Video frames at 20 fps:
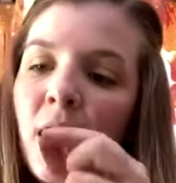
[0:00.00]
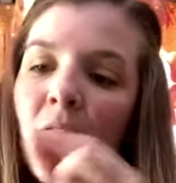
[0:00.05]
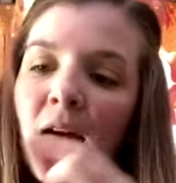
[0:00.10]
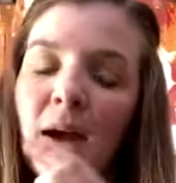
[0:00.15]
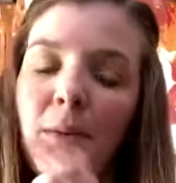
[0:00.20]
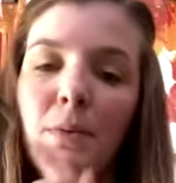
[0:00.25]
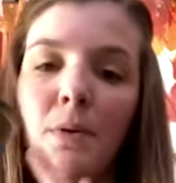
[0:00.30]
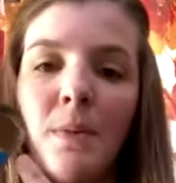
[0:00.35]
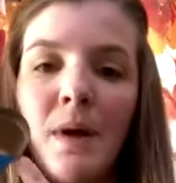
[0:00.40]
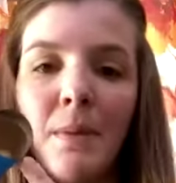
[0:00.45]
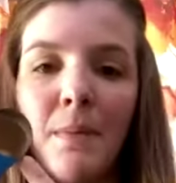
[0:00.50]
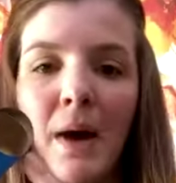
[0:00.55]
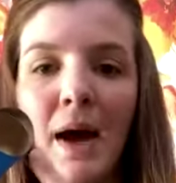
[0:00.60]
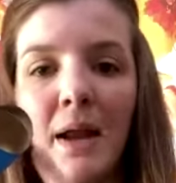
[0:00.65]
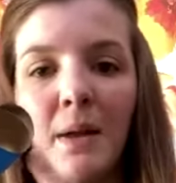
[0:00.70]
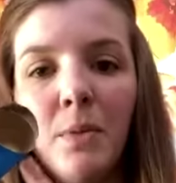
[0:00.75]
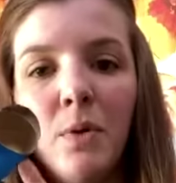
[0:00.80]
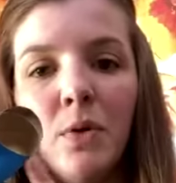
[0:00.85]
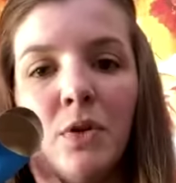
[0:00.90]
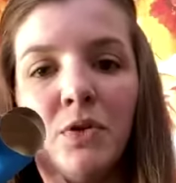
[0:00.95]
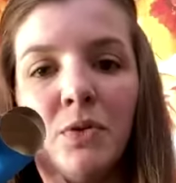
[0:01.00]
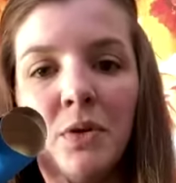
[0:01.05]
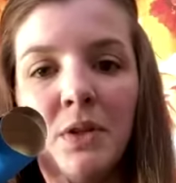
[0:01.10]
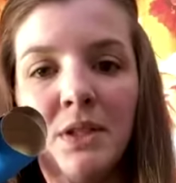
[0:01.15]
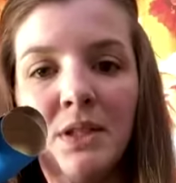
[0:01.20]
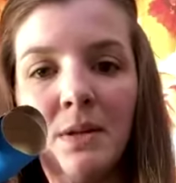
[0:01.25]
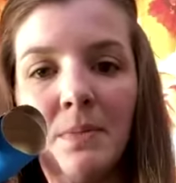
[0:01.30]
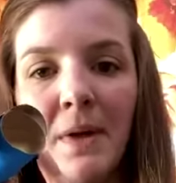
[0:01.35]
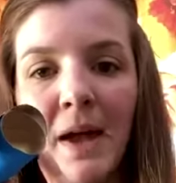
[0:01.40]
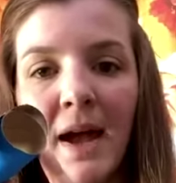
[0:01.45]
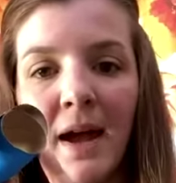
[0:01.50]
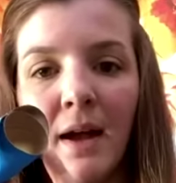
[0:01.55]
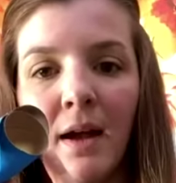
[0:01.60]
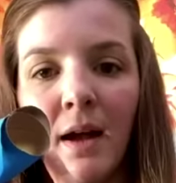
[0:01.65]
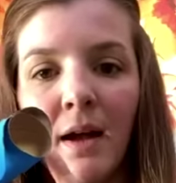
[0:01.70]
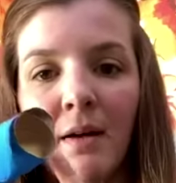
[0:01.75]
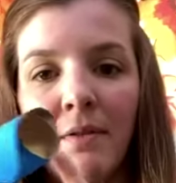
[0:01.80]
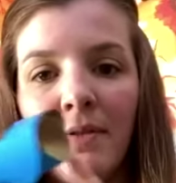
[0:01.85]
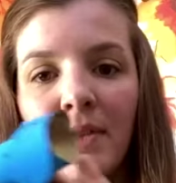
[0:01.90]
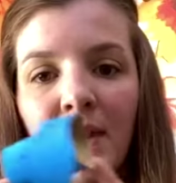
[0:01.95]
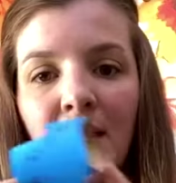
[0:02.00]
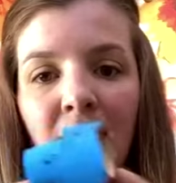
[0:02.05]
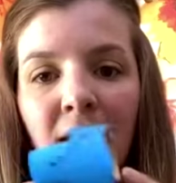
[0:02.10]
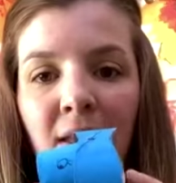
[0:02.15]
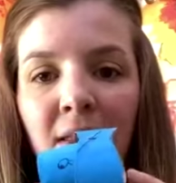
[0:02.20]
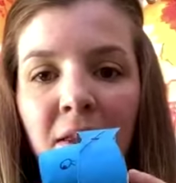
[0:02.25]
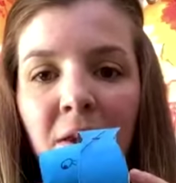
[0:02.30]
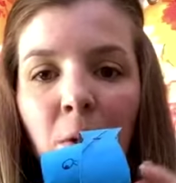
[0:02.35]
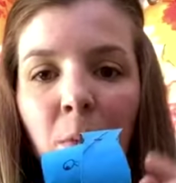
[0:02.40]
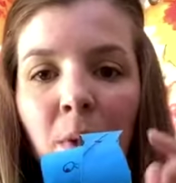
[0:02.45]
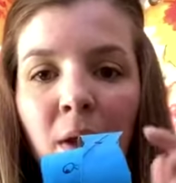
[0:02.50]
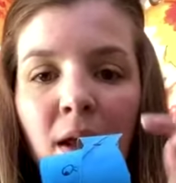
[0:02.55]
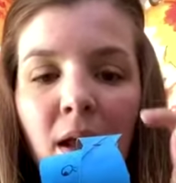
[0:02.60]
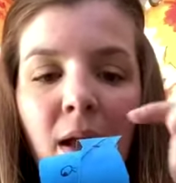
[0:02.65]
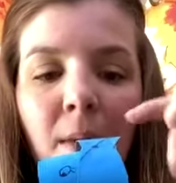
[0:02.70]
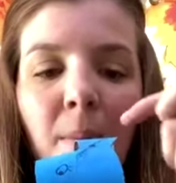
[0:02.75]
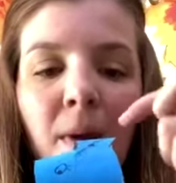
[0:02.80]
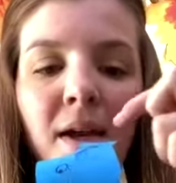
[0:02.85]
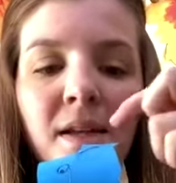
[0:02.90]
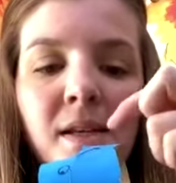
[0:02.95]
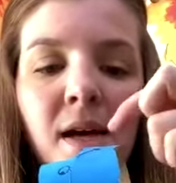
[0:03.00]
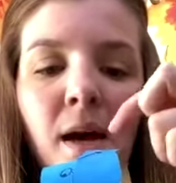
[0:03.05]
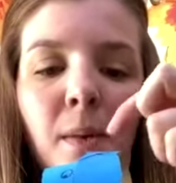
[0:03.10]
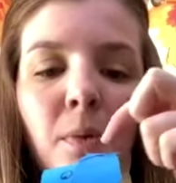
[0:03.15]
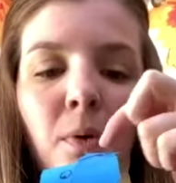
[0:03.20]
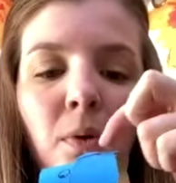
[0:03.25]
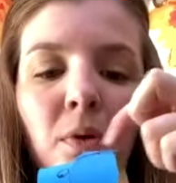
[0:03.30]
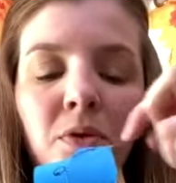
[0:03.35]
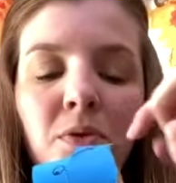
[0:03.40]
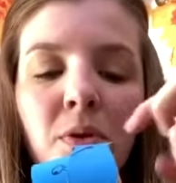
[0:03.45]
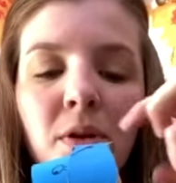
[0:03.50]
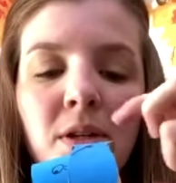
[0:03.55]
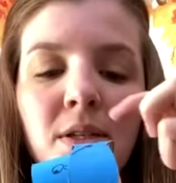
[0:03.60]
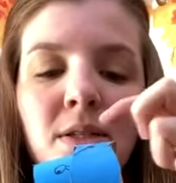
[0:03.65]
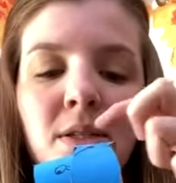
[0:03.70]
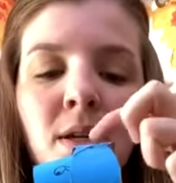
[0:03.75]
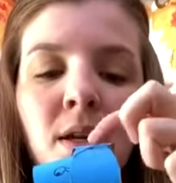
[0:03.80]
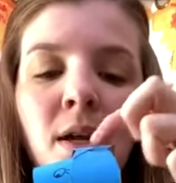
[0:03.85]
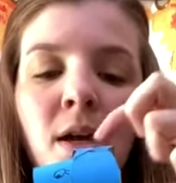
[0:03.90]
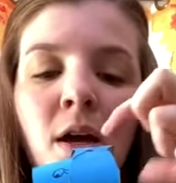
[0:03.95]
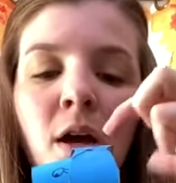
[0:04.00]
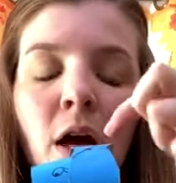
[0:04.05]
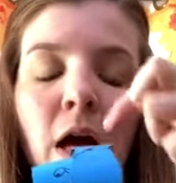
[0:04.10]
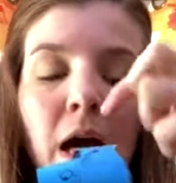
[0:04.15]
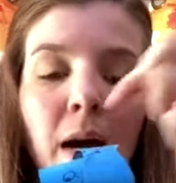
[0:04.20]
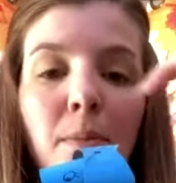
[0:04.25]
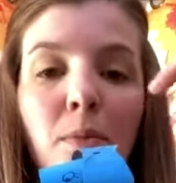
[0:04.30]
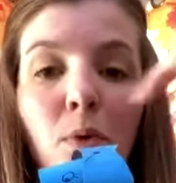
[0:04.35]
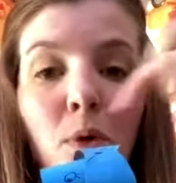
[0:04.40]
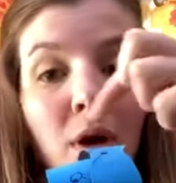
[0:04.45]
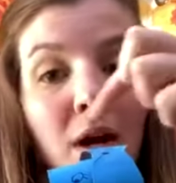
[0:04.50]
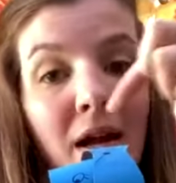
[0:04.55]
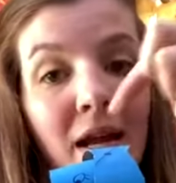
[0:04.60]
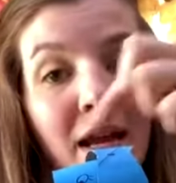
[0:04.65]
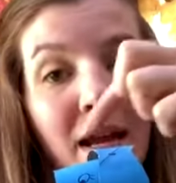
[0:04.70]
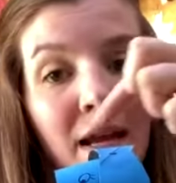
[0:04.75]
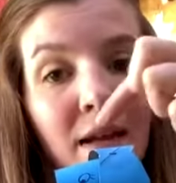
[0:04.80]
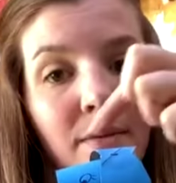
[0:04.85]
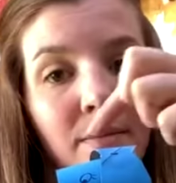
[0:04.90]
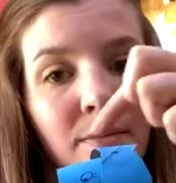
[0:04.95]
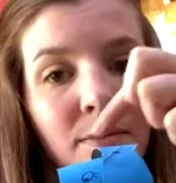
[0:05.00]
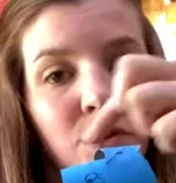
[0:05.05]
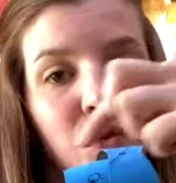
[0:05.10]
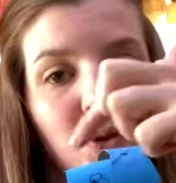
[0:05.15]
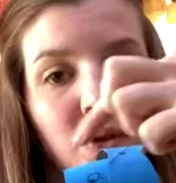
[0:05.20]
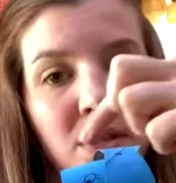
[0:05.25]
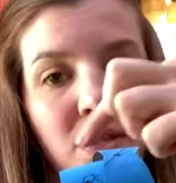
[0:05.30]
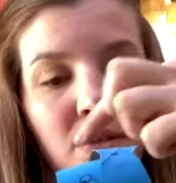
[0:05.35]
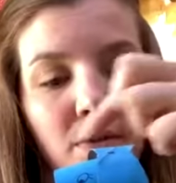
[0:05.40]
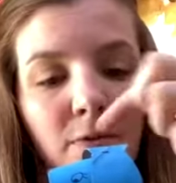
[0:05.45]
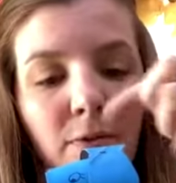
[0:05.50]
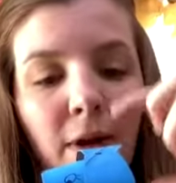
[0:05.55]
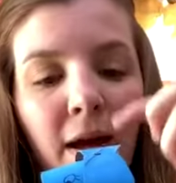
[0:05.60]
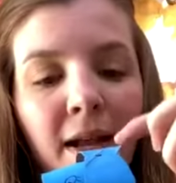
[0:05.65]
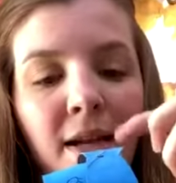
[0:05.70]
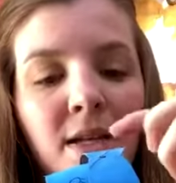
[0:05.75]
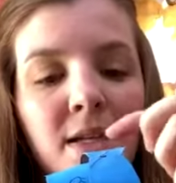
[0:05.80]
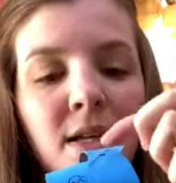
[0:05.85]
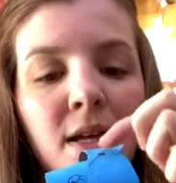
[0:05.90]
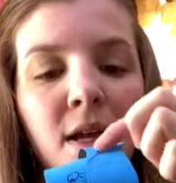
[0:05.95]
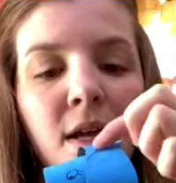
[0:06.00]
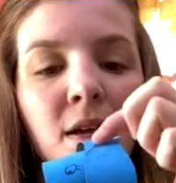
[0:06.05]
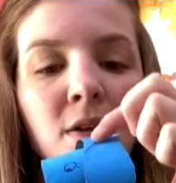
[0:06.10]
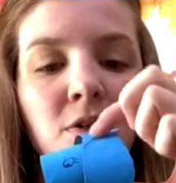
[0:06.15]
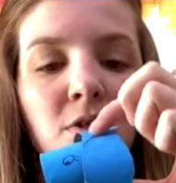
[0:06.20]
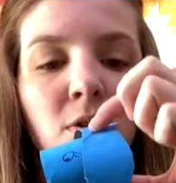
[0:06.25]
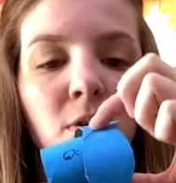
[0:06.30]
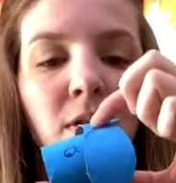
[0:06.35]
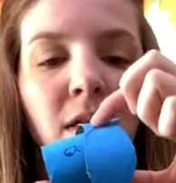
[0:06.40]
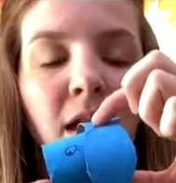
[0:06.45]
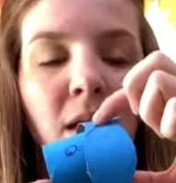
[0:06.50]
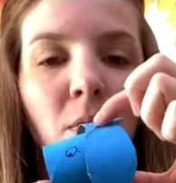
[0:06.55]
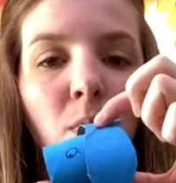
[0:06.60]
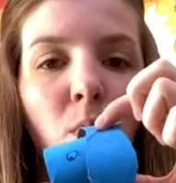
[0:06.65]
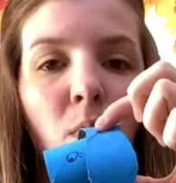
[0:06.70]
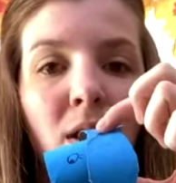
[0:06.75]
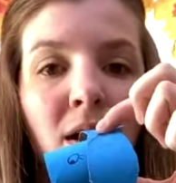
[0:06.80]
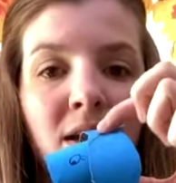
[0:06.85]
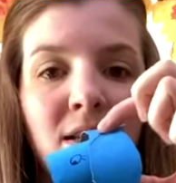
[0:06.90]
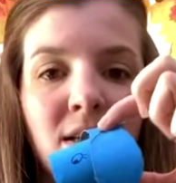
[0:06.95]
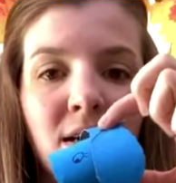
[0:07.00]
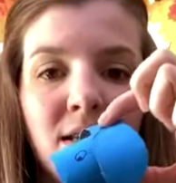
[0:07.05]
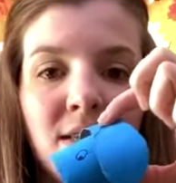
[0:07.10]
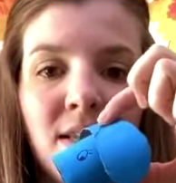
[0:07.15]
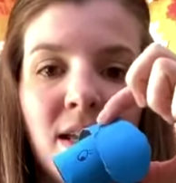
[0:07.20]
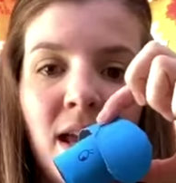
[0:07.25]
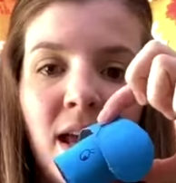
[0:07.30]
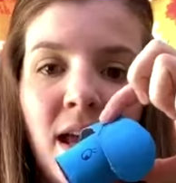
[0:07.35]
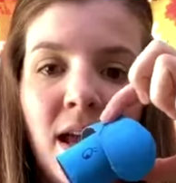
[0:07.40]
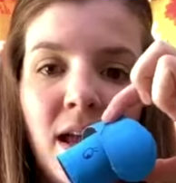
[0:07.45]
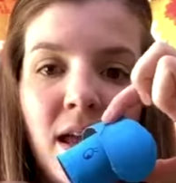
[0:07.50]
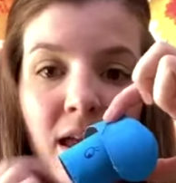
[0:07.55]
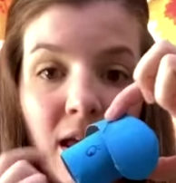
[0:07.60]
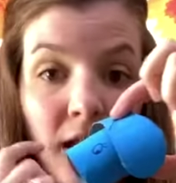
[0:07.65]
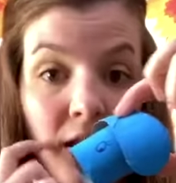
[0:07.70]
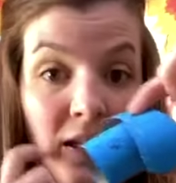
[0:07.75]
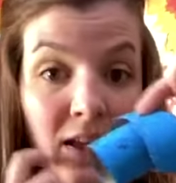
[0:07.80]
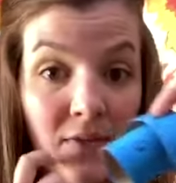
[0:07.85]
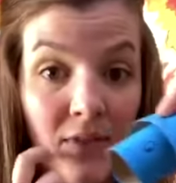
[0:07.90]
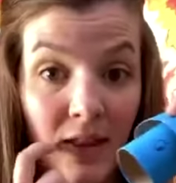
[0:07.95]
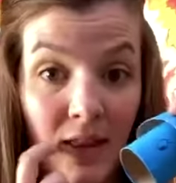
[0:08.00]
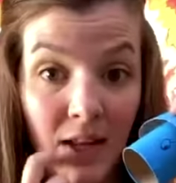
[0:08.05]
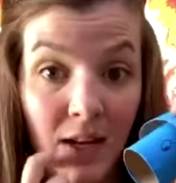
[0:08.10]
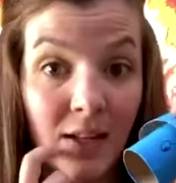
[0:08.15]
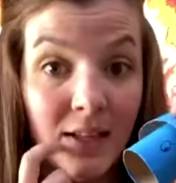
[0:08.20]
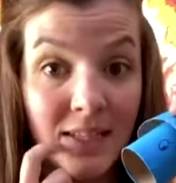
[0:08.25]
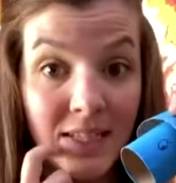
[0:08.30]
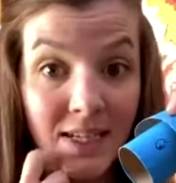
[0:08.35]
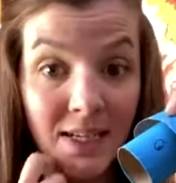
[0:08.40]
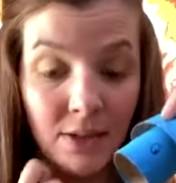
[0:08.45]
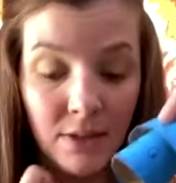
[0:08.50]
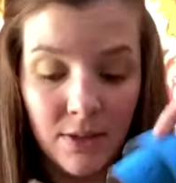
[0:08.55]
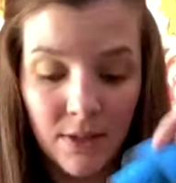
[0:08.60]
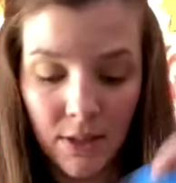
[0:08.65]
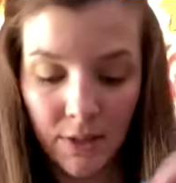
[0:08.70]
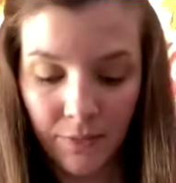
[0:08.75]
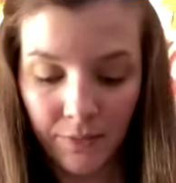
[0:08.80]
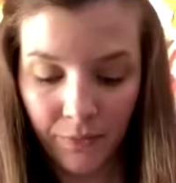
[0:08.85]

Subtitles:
I put my bottom hole towards the back of the neck a little bit and my top hole towards more in towards the front. So then when it does hang, it'll give a little tilt.